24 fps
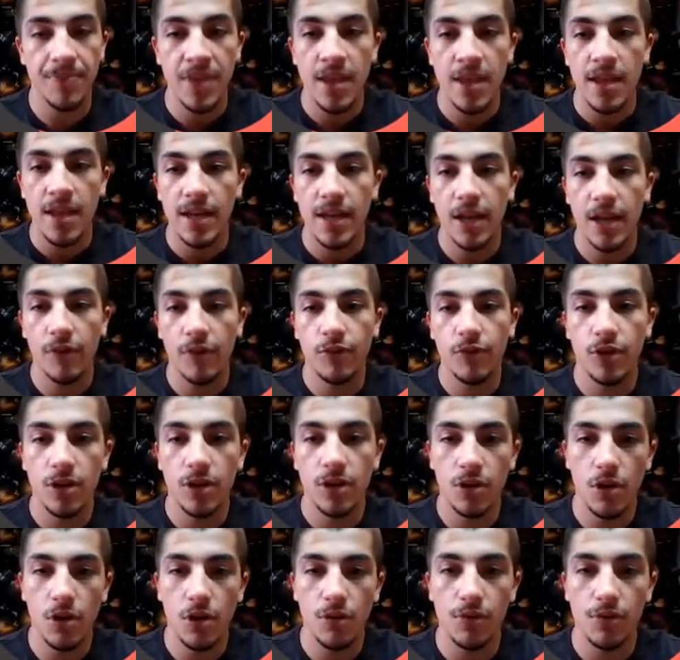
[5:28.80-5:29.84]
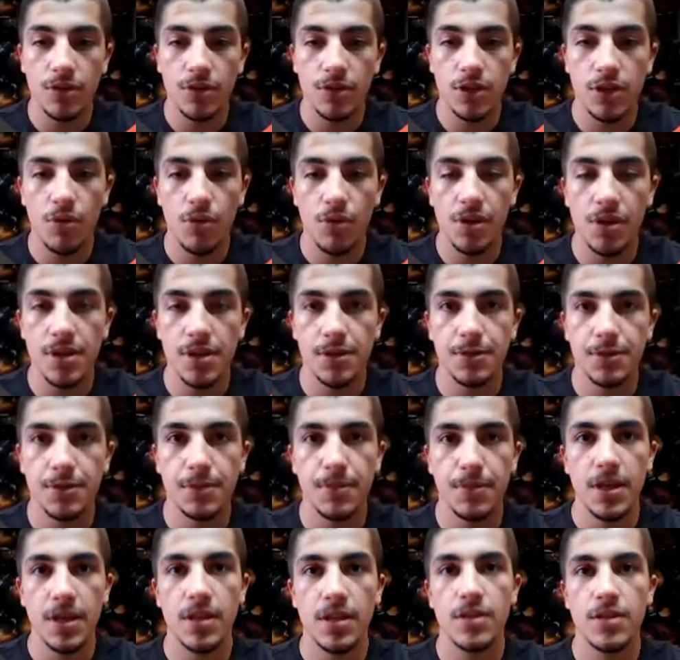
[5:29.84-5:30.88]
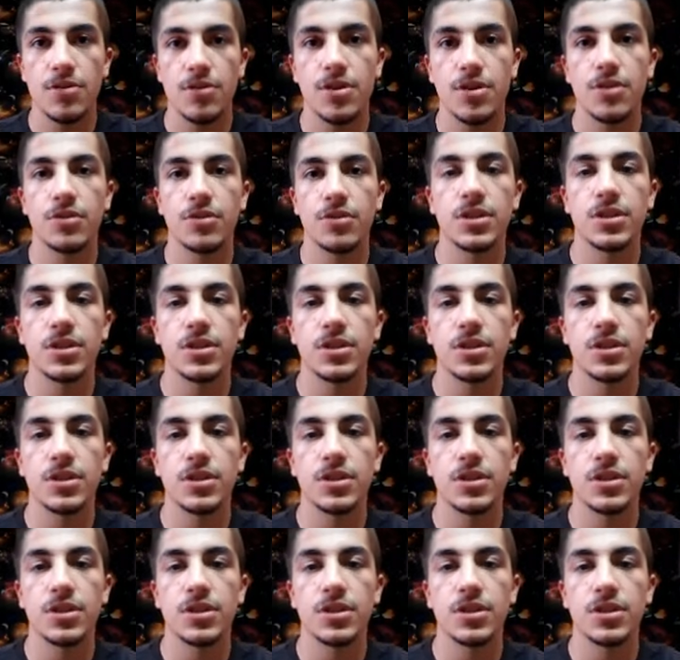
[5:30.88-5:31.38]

Now, for the slow loading speed, you can use